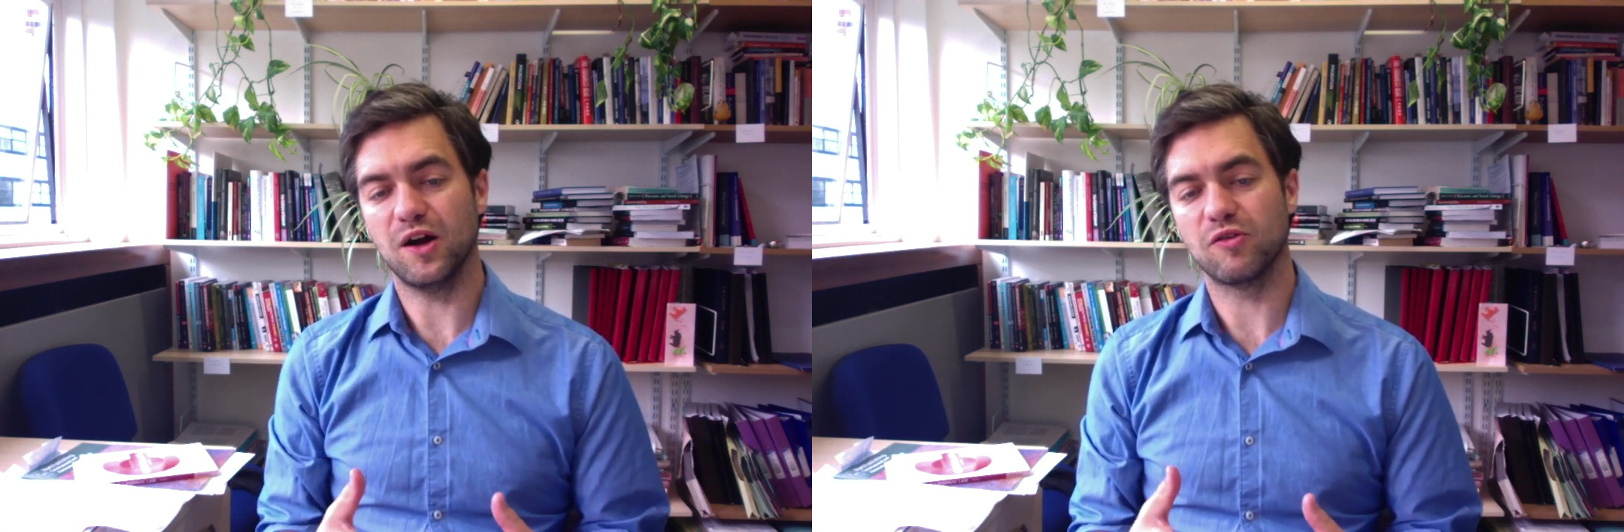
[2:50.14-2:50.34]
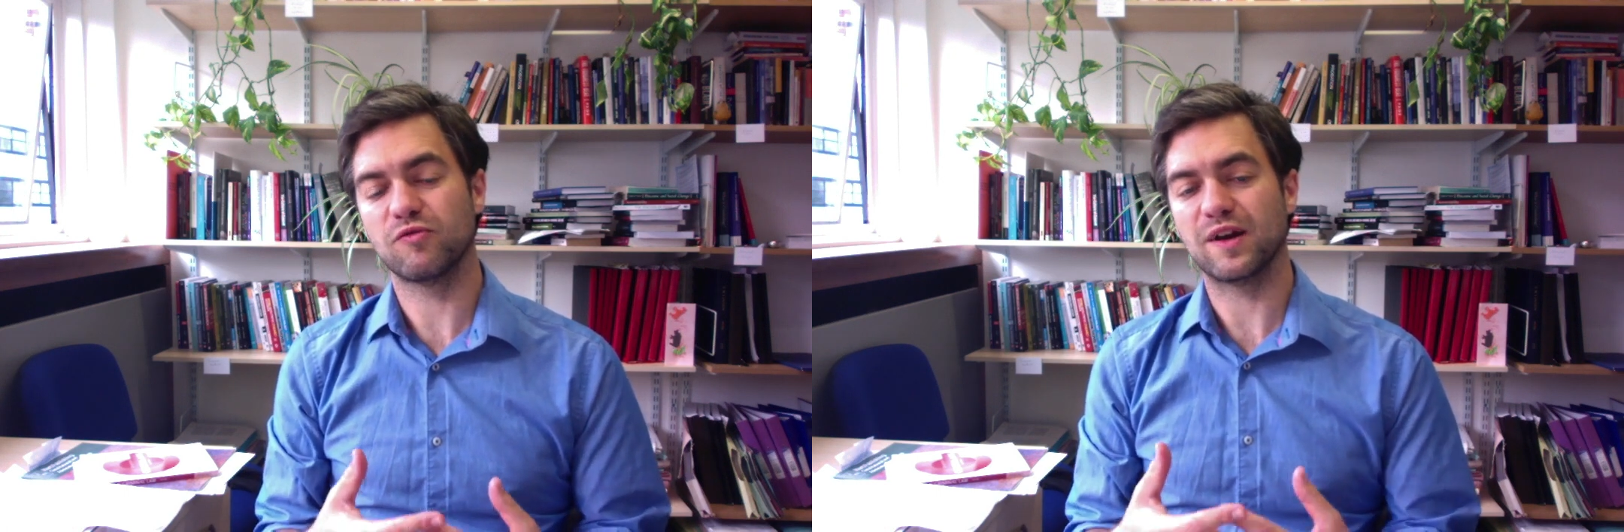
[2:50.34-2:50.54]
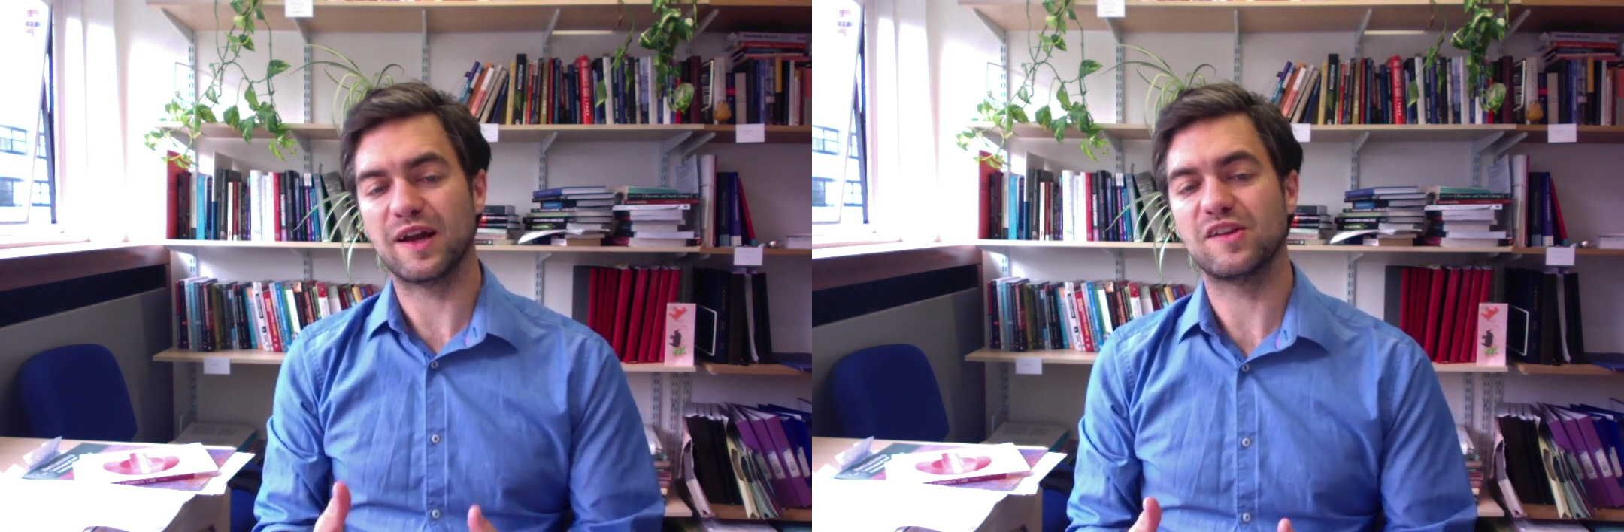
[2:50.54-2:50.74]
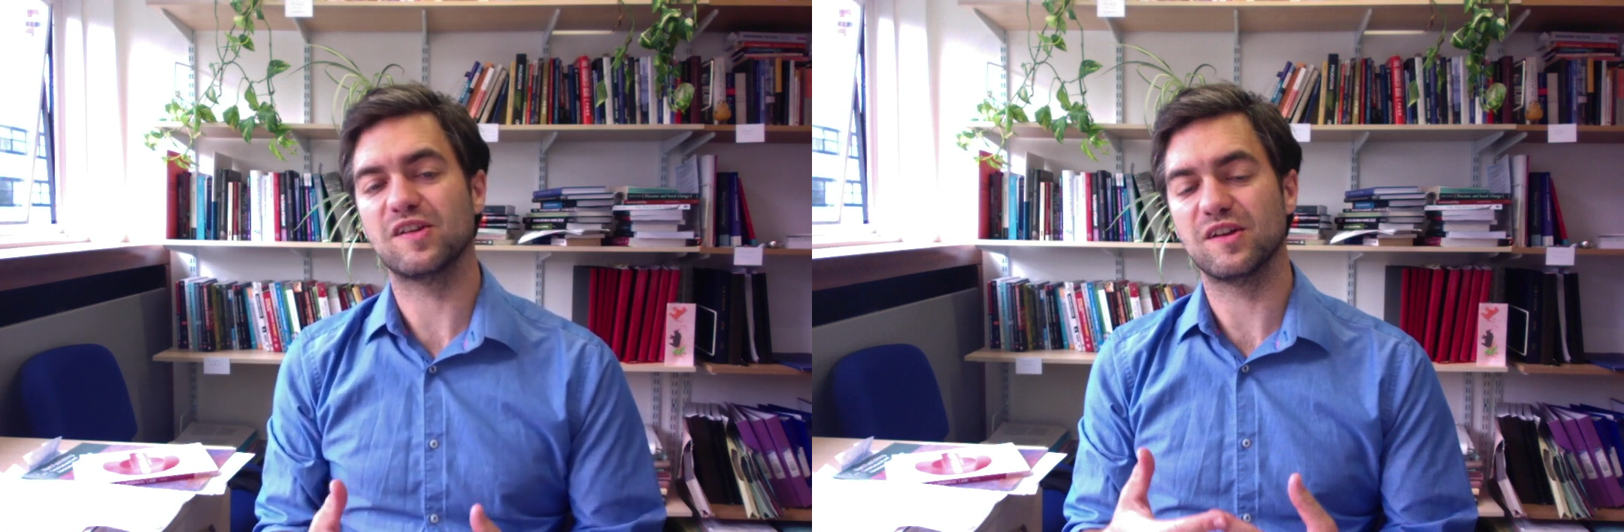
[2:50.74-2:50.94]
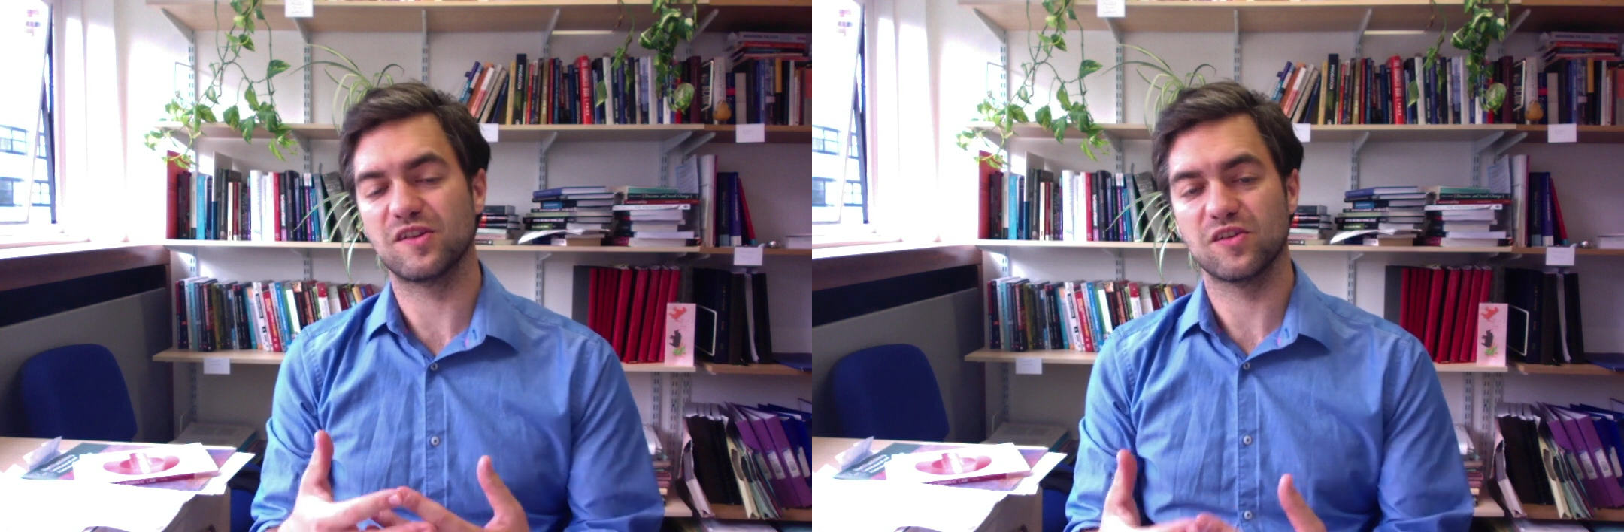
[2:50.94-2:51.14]

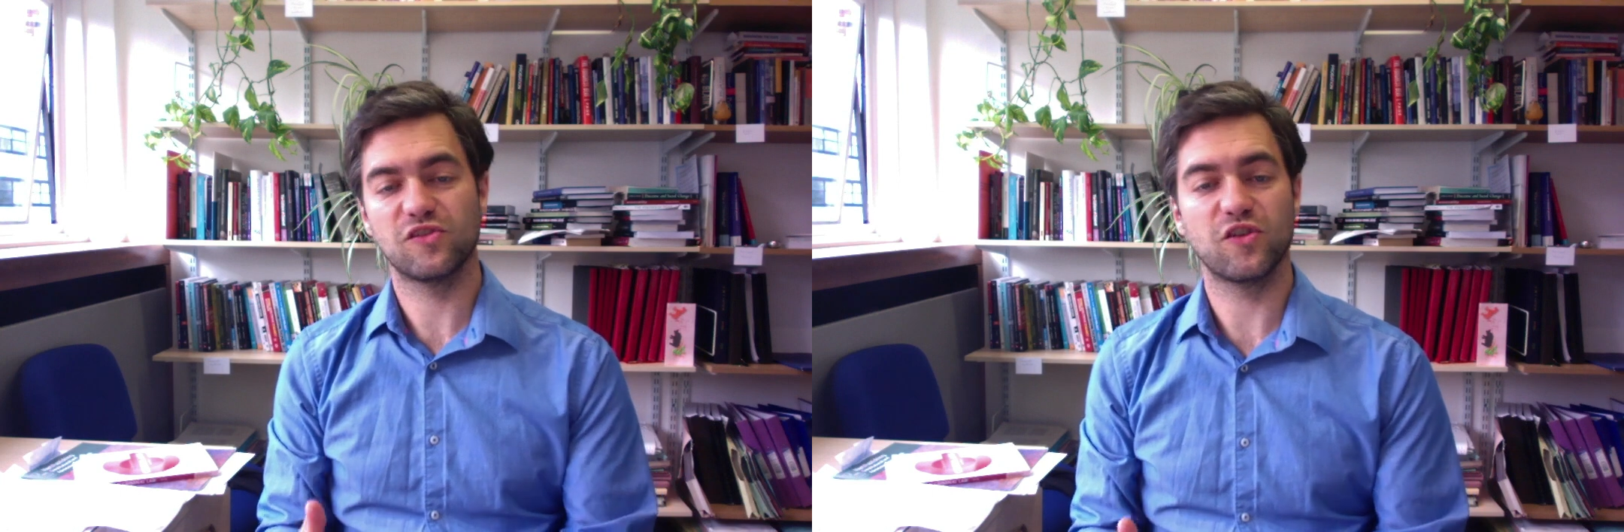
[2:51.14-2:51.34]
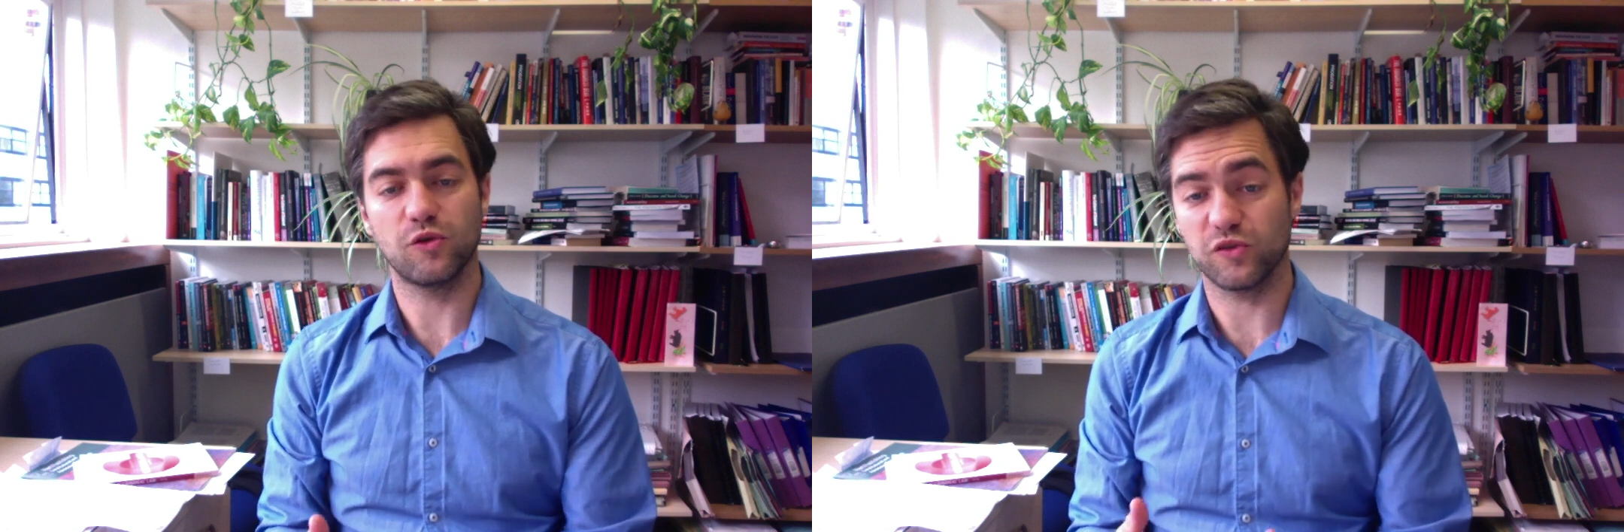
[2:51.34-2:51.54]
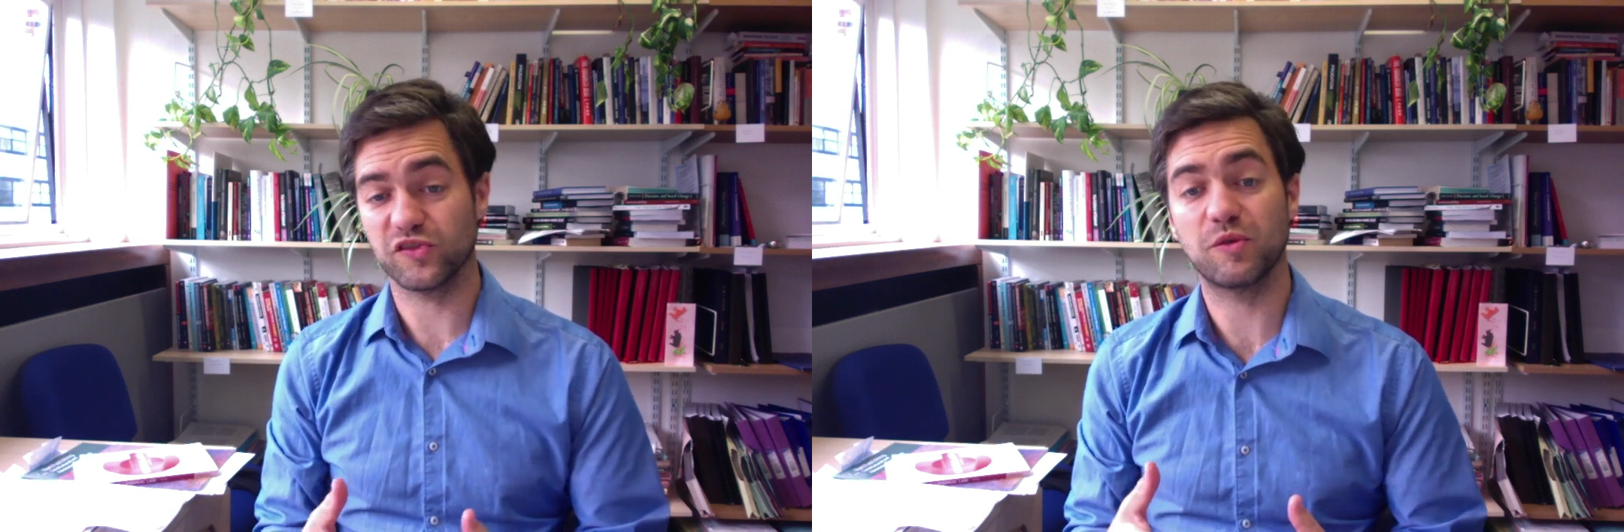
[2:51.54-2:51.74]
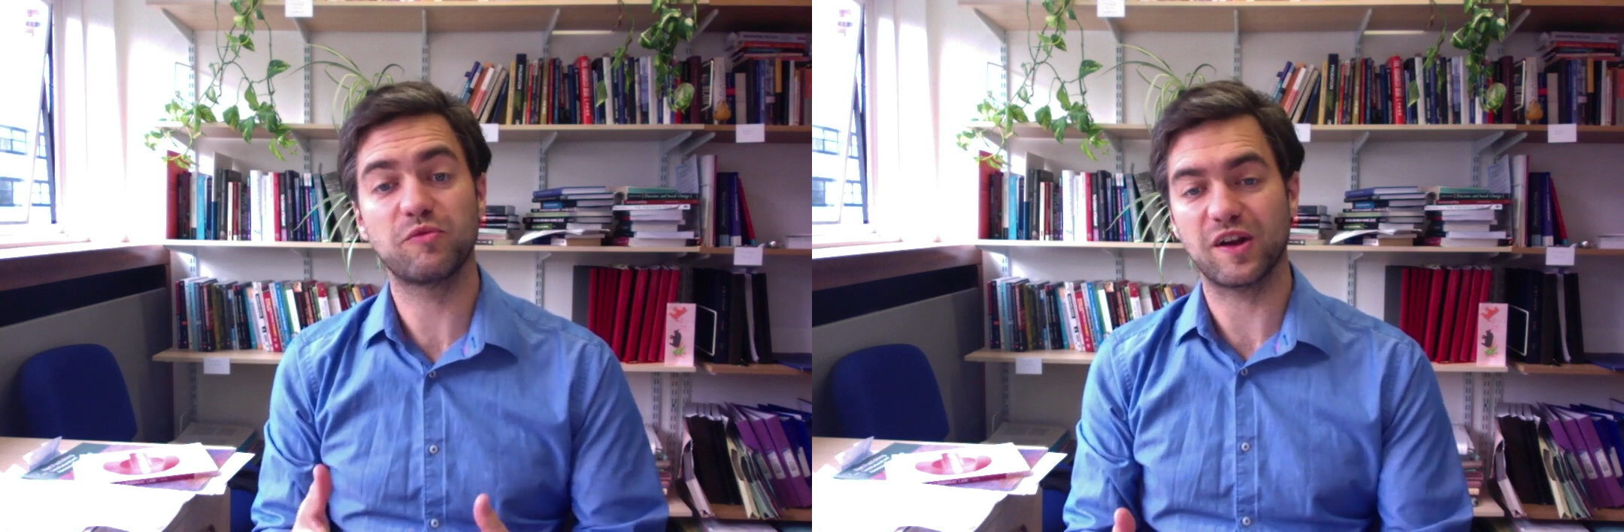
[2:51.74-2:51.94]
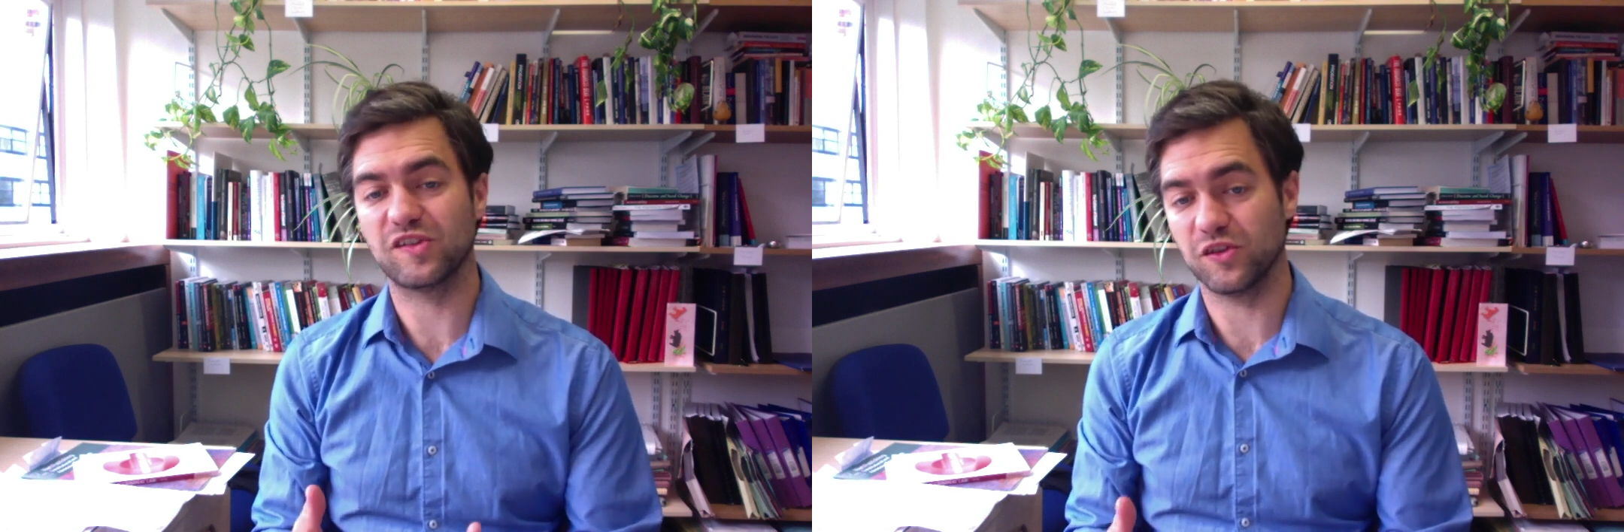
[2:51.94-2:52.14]
related to or
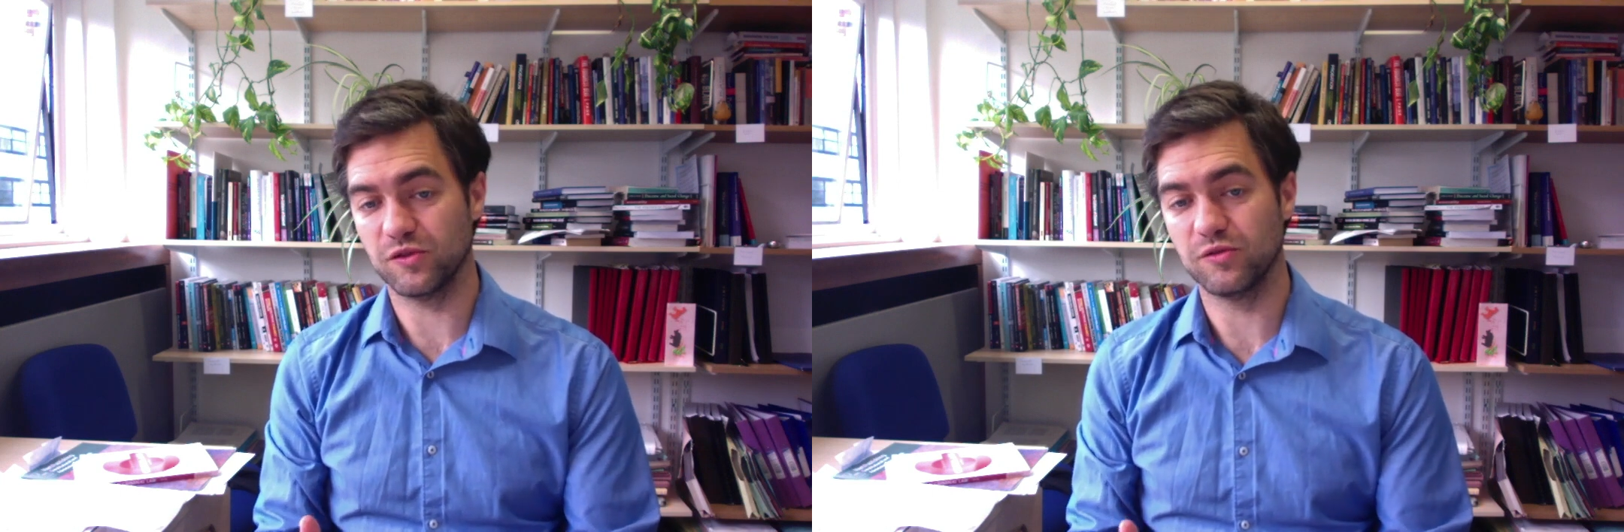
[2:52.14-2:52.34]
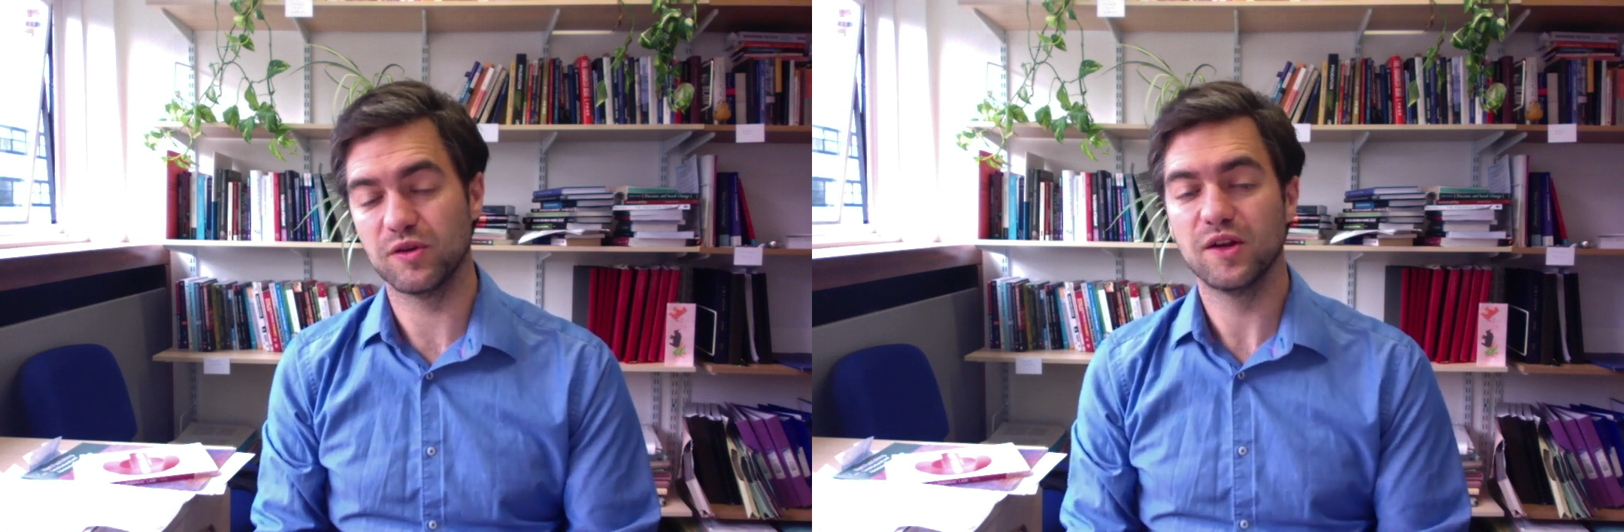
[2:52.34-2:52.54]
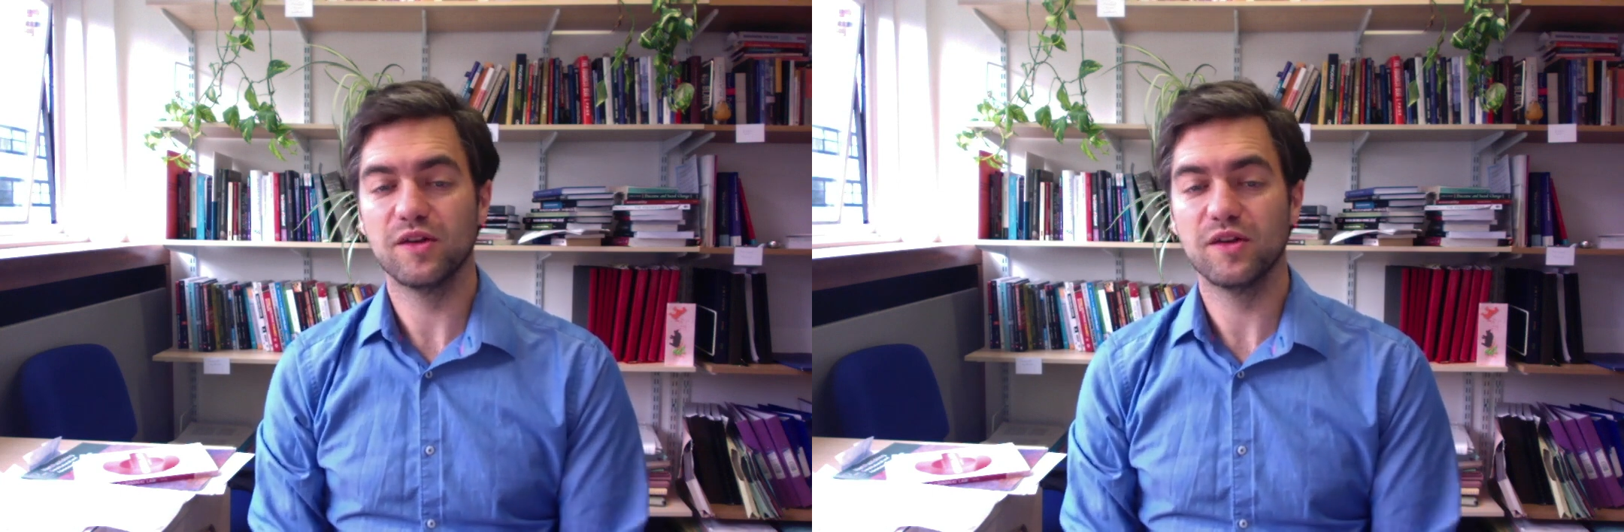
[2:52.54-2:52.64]
subject to